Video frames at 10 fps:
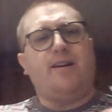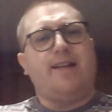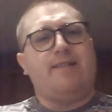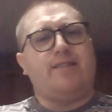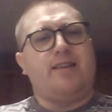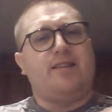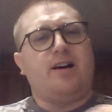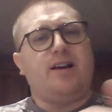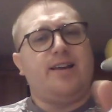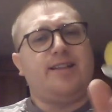find out the
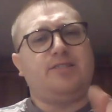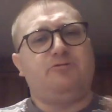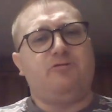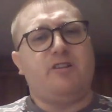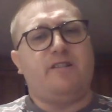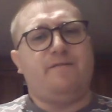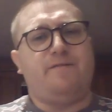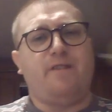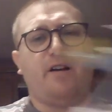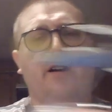entire history
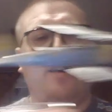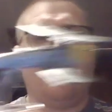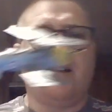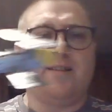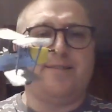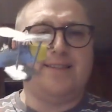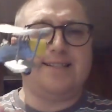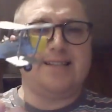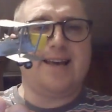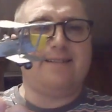of
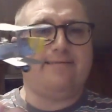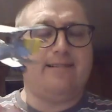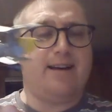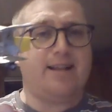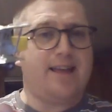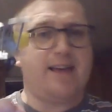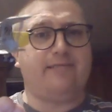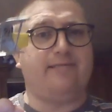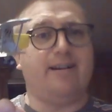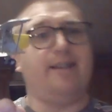an
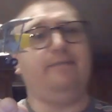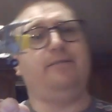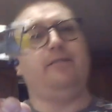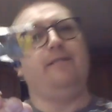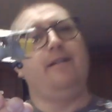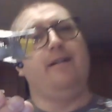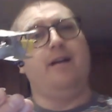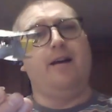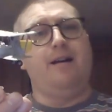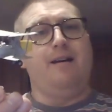aircraft,
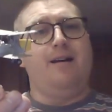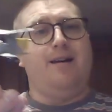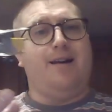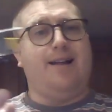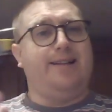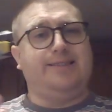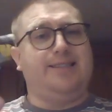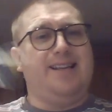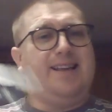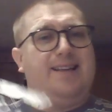and
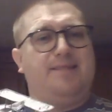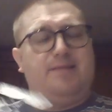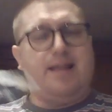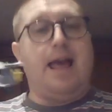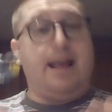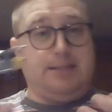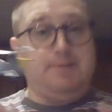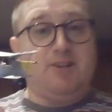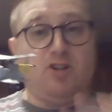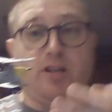it's
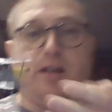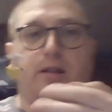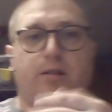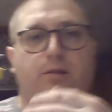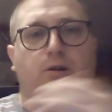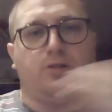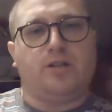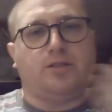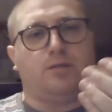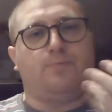especially not
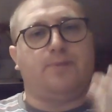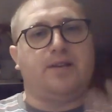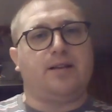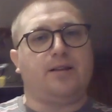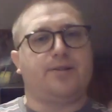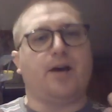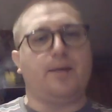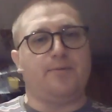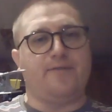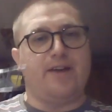just the particular
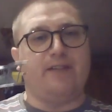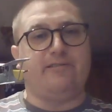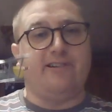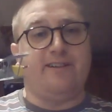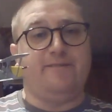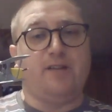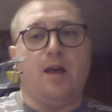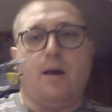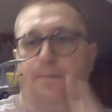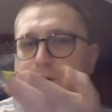type of aircraft,
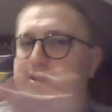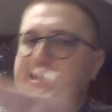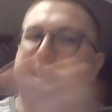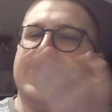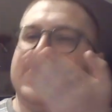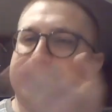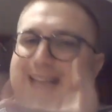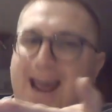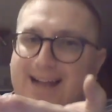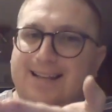but the
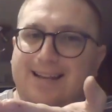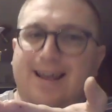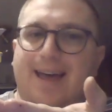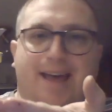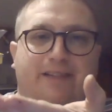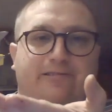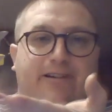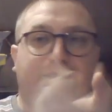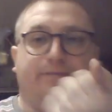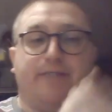exact
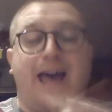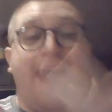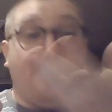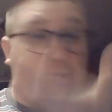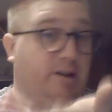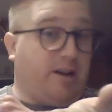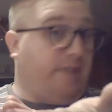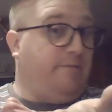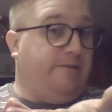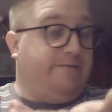aircraft. Our
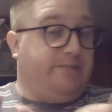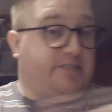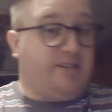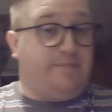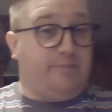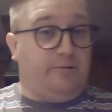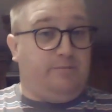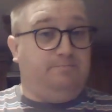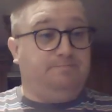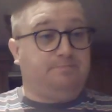Tiger Moth, for example.